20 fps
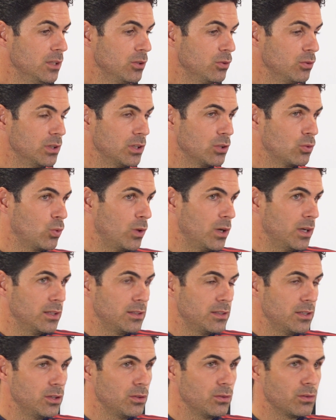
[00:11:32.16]
You need
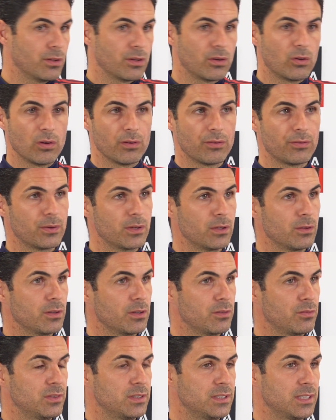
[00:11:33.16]
quality, you need goal threat, you
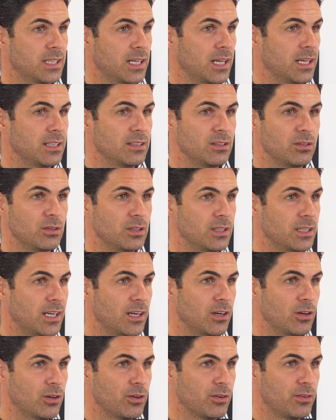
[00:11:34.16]
need physicality, you need
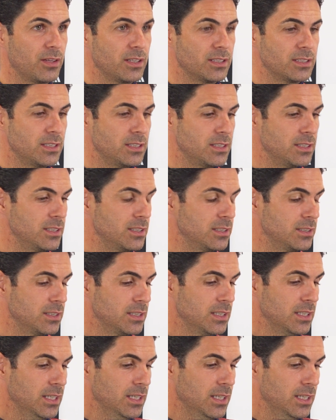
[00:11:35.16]
a lot of things in
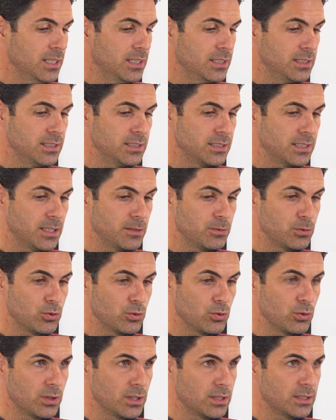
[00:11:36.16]
this game
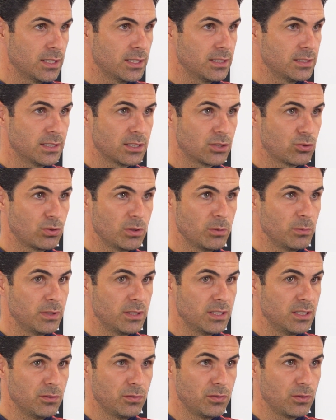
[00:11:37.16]
to do that. That is extremely
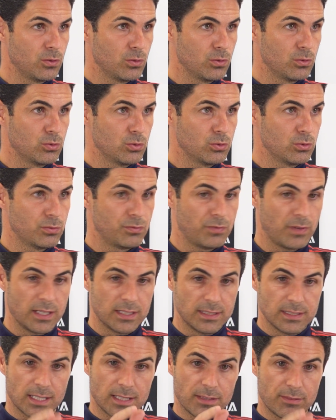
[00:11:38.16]
difficult to
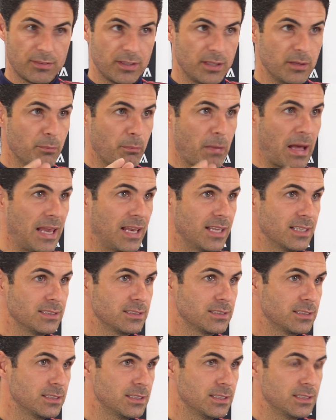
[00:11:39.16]
find that thin
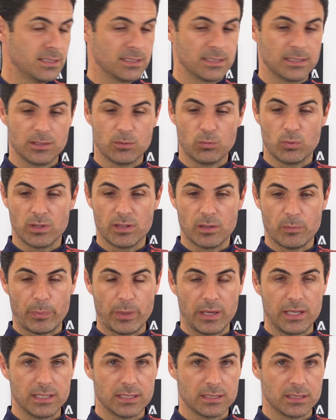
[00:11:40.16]
balance with the
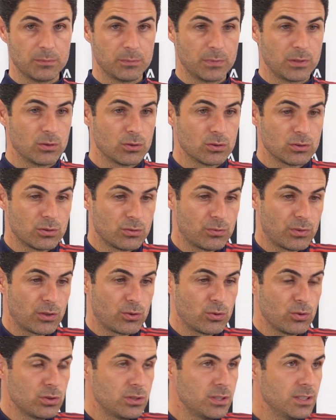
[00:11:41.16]
players, and because
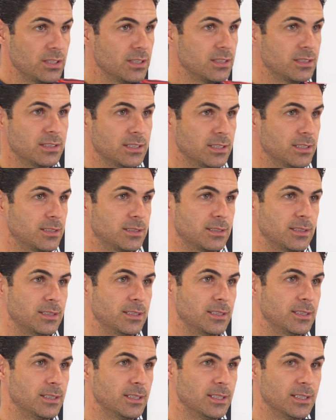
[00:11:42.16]
recruiting is just
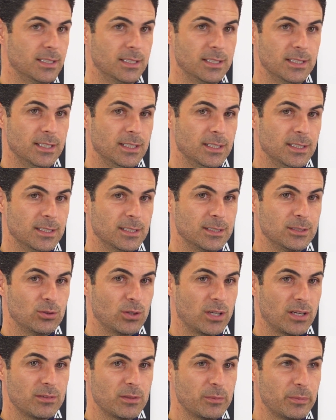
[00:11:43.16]

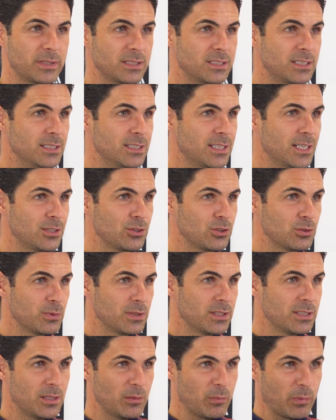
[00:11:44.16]
you have the best intention,
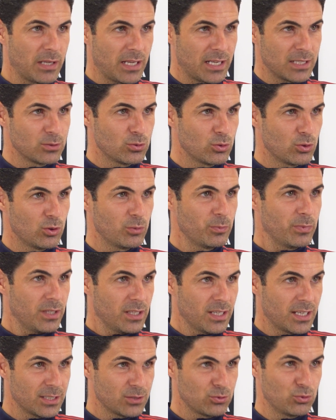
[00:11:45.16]
but then the player has to come
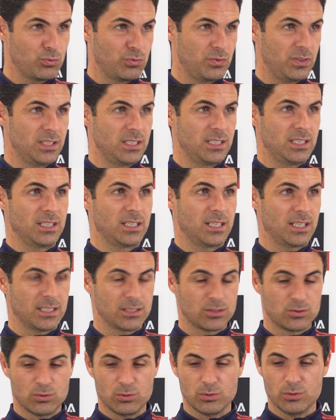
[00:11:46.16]
here, has to fit in,
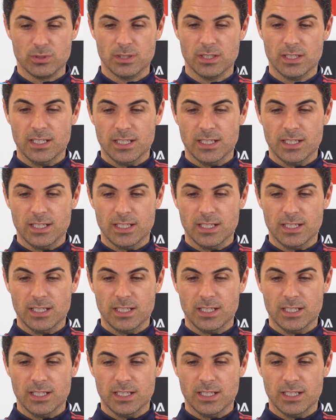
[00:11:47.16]
has to